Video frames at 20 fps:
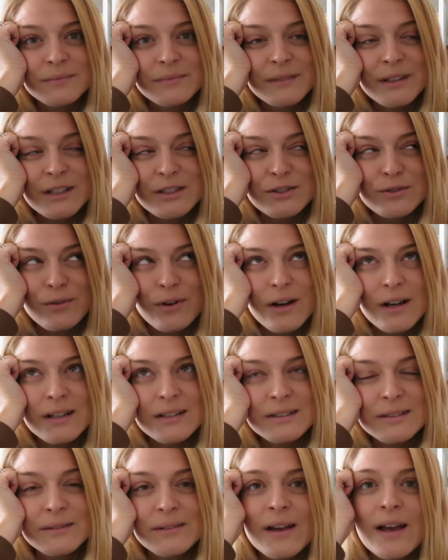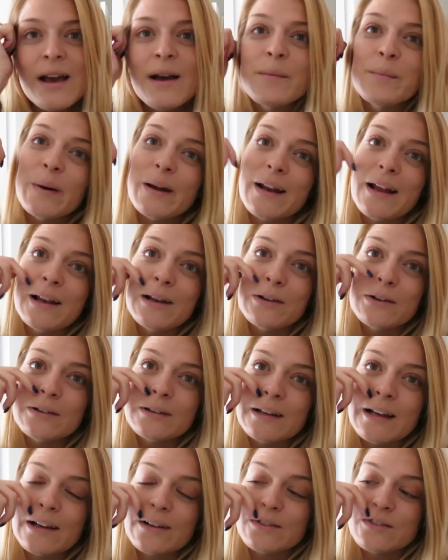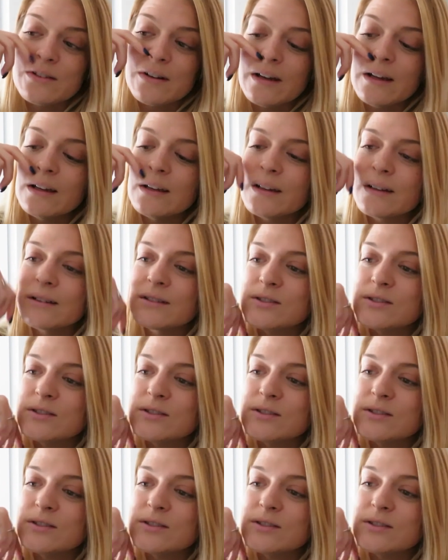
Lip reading: it's right. But I look like Drake.